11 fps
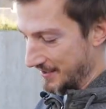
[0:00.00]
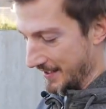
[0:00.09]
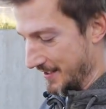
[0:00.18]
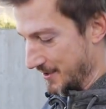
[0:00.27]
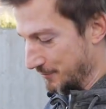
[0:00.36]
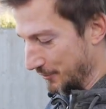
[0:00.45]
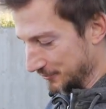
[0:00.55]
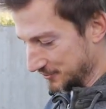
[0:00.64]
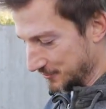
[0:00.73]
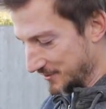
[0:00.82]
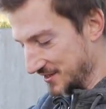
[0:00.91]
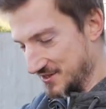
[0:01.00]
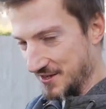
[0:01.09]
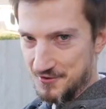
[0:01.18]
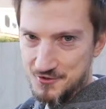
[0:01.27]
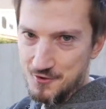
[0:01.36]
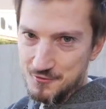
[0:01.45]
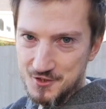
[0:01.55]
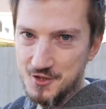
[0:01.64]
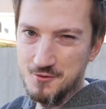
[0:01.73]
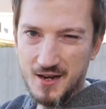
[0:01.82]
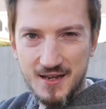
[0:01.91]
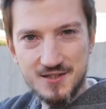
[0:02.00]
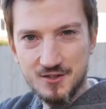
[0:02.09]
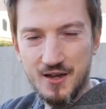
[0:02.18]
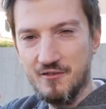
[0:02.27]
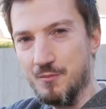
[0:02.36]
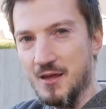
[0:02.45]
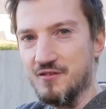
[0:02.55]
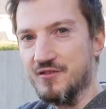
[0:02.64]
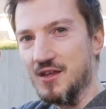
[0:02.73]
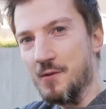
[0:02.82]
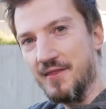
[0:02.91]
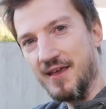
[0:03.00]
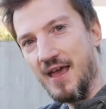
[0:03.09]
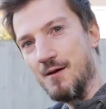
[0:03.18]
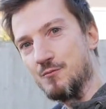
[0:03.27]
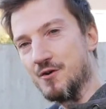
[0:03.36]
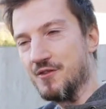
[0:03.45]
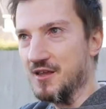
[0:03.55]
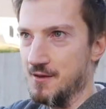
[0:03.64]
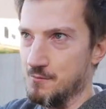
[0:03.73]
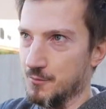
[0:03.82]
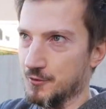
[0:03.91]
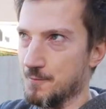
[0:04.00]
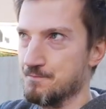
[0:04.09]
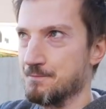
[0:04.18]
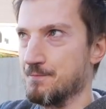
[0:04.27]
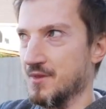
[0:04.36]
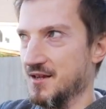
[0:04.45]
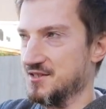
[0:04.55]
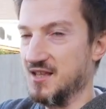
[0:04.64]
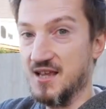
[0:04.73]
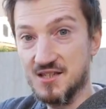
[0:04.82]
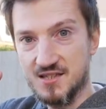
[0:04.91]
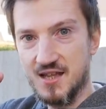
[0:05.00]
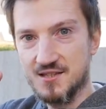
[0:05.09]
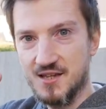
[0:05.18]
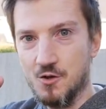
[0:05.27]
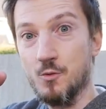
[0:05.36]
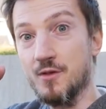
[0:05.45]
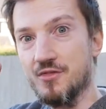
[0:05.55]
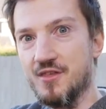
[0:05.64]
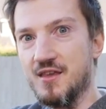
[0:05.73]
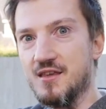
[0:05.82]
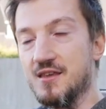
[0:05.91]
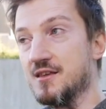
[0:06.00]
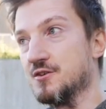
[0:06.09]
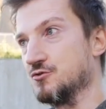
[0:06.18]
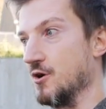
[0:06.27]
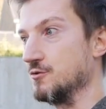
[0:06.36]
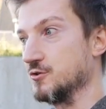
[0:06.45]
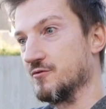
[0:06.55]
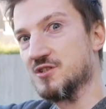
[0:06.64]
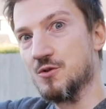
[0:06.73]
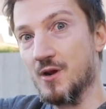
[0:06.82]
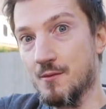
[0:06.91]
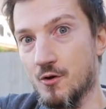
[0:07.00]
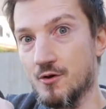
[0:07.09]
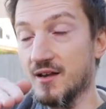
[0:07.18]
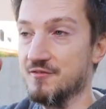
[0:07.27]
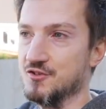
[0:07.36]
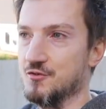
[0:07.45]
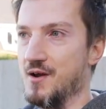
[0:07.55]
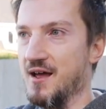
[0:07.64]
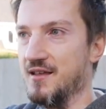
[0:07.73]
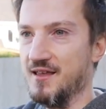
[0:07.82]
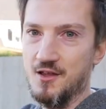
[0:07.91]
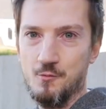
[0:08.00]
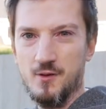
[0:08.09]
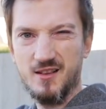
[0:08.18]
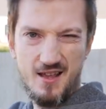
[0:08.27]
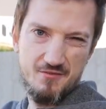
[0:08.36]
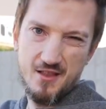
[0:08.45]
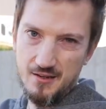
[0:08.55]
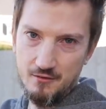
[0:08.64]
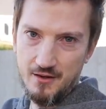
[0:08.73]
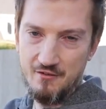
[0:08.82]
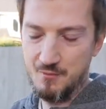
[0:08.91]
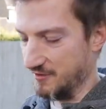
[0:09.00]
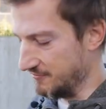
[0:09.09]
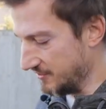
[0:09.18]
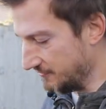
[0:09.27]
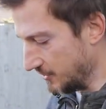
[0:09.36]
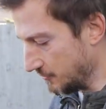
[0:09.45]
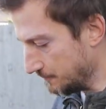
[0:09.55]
but also I'm going to set the drone to do like its little FPV, where the camera, the gimbal, stays static with the drone, so obviously when I'm going left to right, it will have that little FPV view.